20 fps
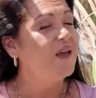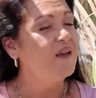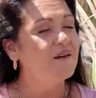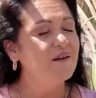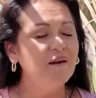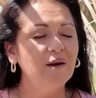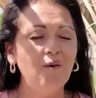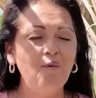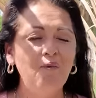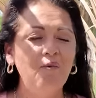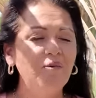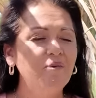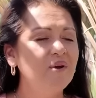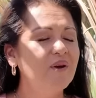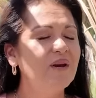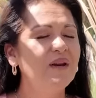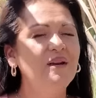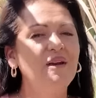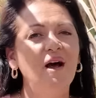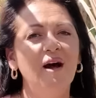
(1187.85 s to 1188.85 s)
you're
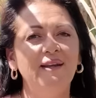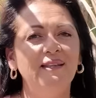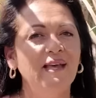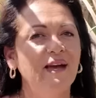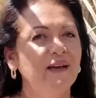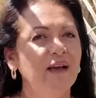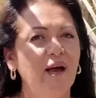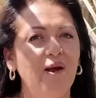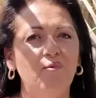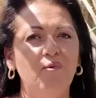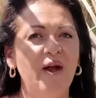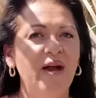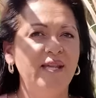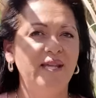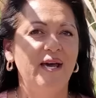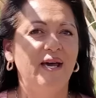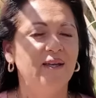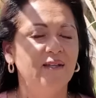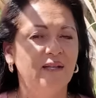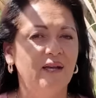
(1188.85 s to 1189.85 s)
gonna knock that guy right
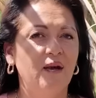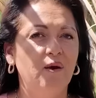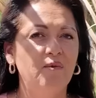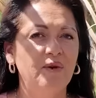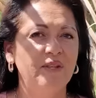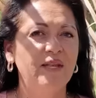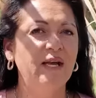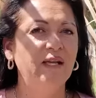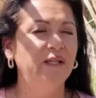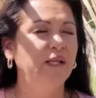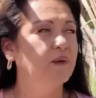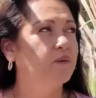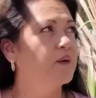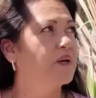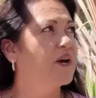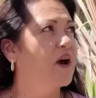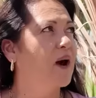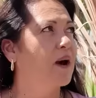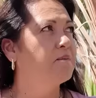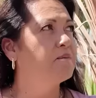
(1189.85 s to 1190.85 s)
out of there with that
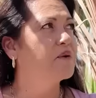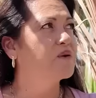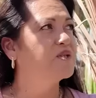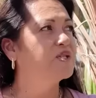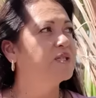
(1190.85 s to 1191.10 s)
liquid copper.